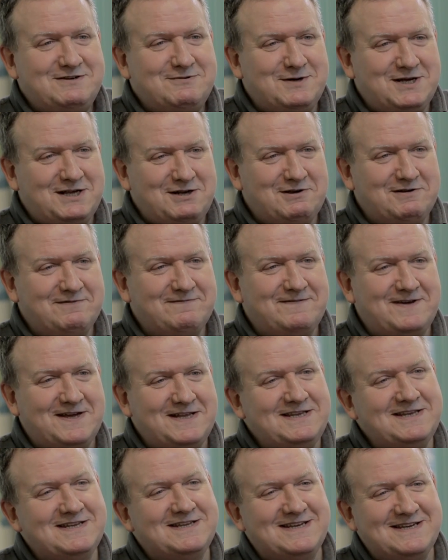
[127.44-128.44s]
quite a lot of
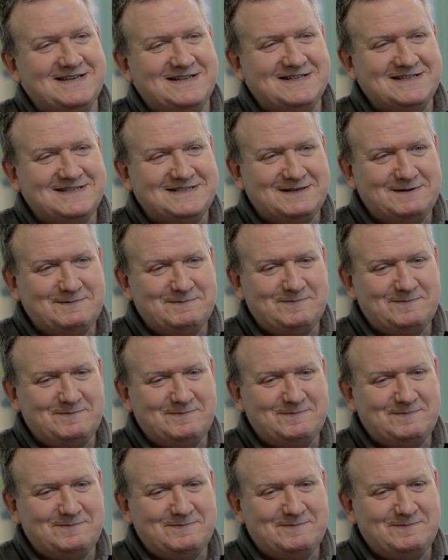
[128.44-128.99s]
fun, and